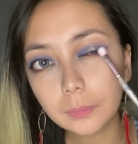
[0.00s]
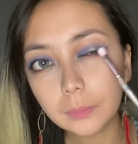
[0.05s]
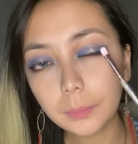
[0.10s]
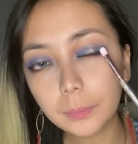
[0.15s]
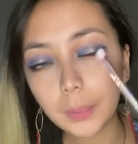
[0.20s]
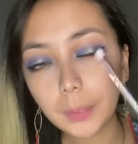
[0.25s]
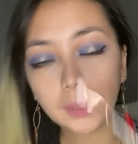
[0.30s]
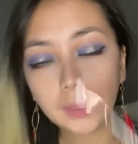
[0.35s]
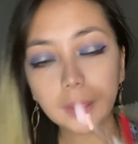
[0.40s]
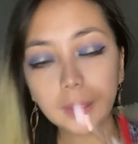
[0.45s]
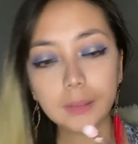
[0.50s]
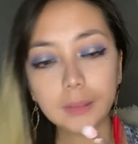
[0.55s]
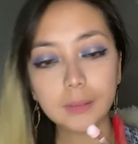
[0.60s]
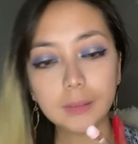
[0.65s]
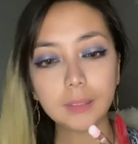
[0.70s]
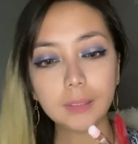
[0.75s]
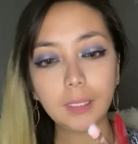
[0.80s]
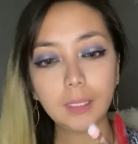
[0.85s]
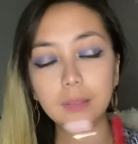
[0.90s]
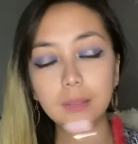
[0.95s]
pack it
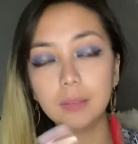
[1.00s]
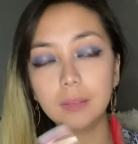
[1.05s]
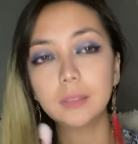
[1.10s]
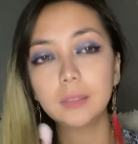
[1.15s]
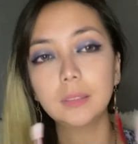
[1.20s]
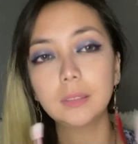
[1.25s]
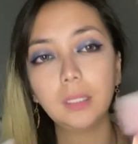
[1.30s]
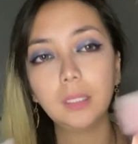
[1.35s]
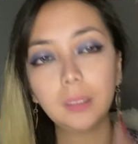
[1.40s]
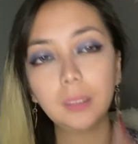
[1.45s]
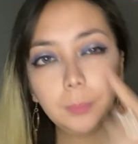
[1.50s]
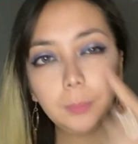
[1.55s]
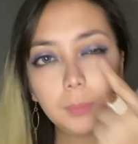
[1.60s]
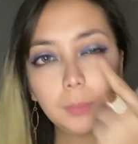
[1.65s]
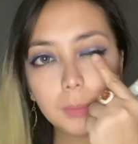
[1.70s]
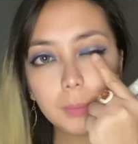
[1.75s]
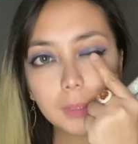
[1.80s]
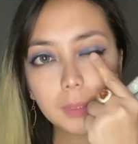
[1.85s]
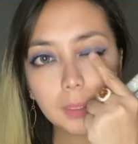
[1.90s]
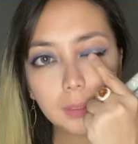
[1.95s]
inside, just like
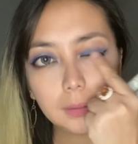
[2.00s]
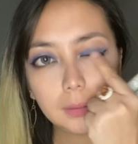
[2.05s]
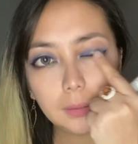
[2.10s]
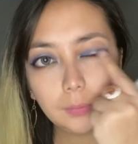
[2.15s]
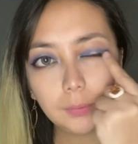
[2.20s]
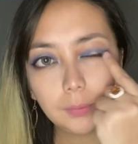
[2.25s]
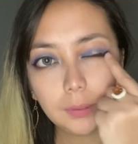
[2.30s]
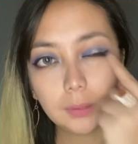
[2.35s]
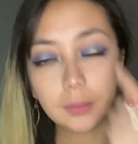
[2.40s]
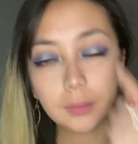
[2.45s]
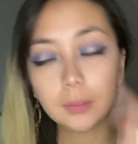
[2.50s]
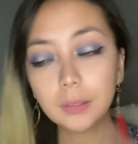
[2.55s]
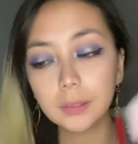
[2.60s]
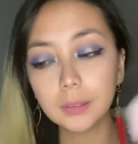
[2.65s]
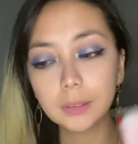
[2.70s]
mimicking the fingers.